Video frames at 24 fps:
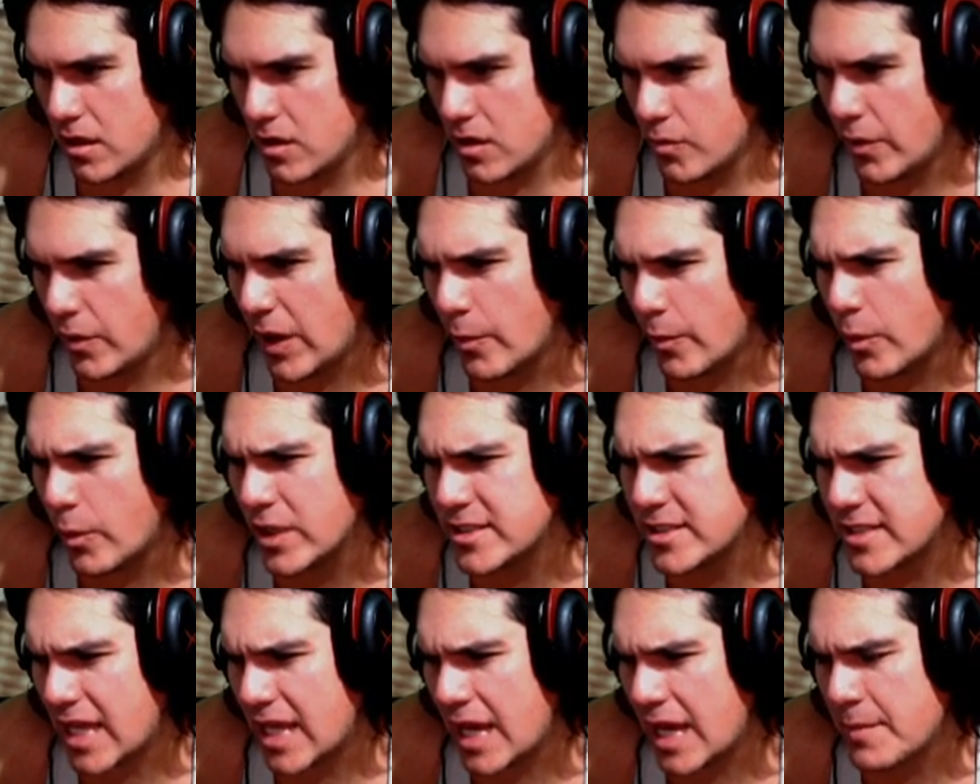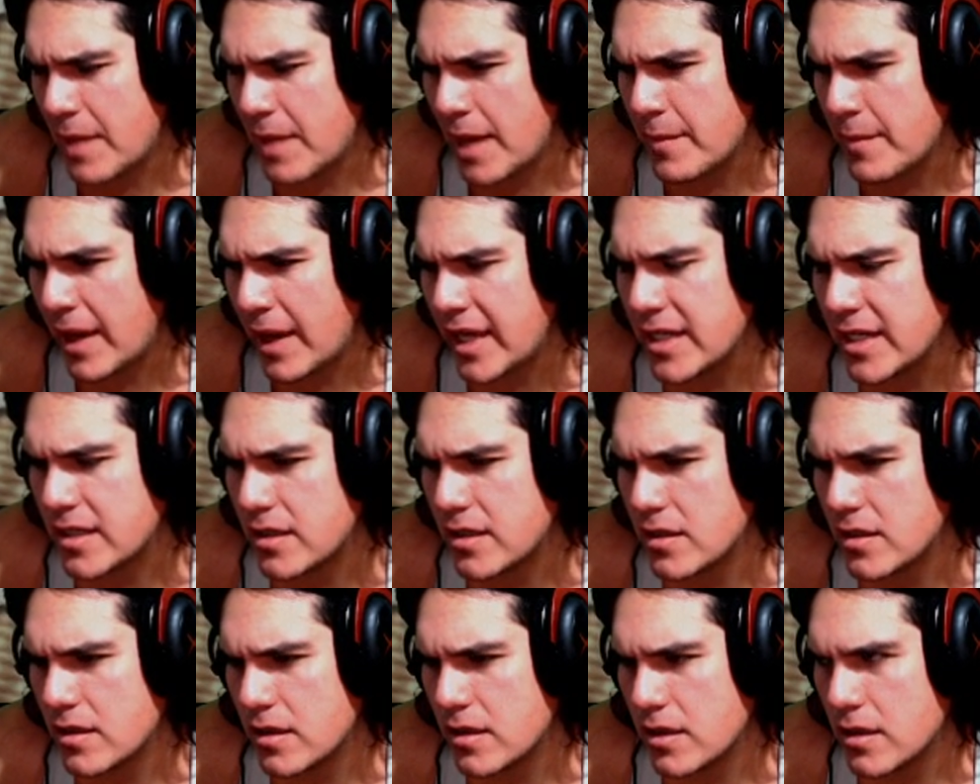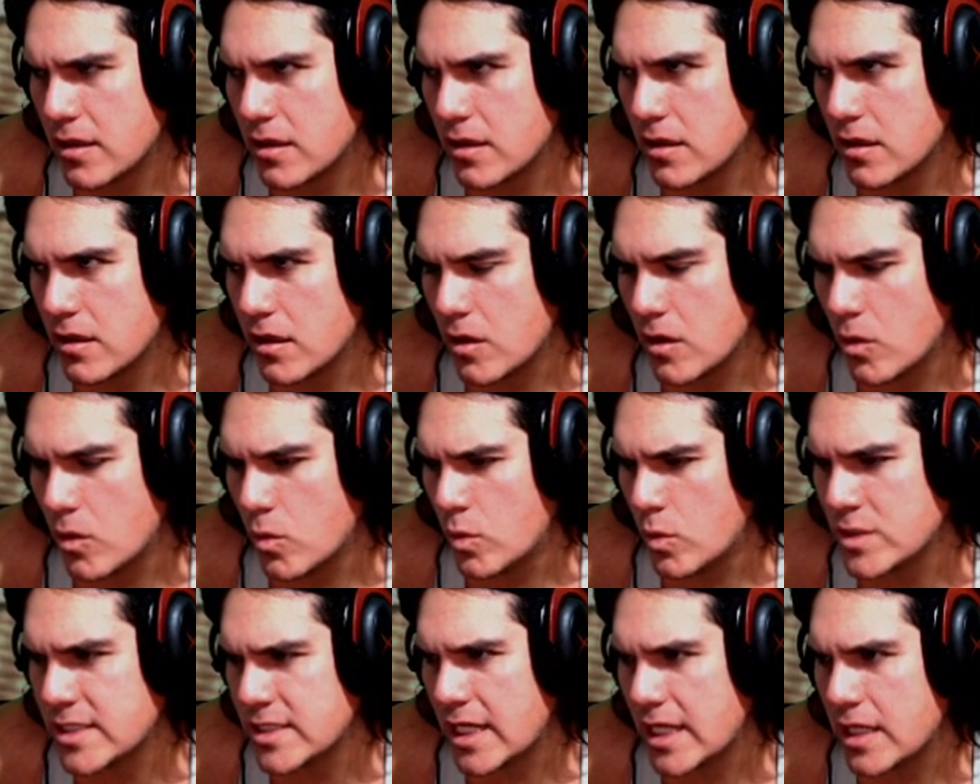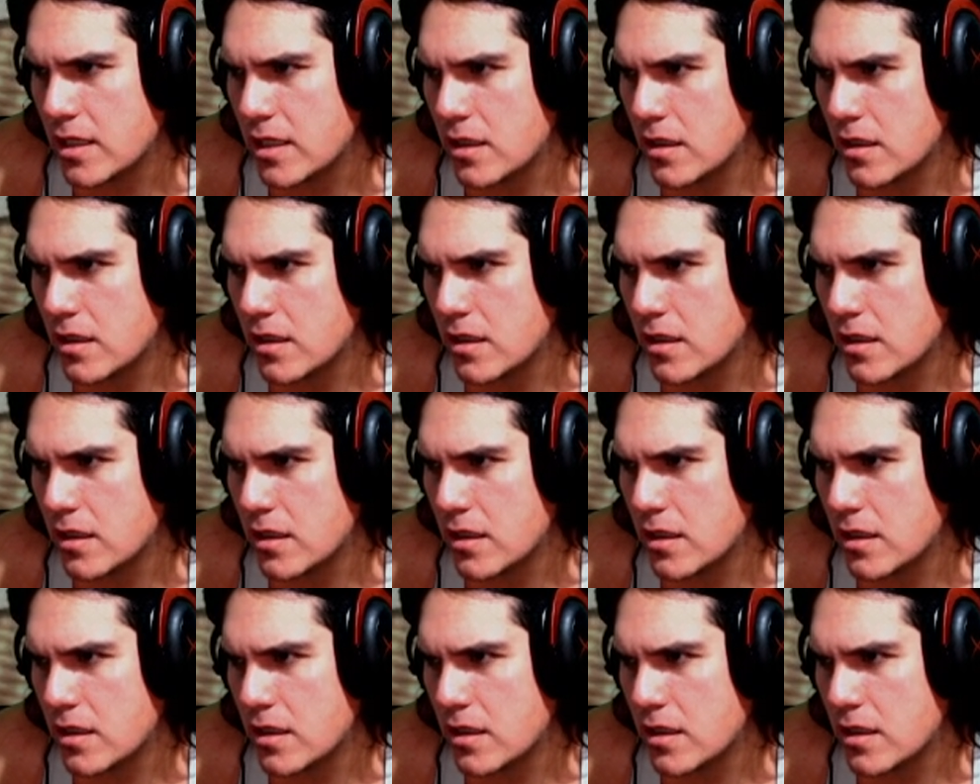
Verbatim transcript: wait, what's MM8? What's that?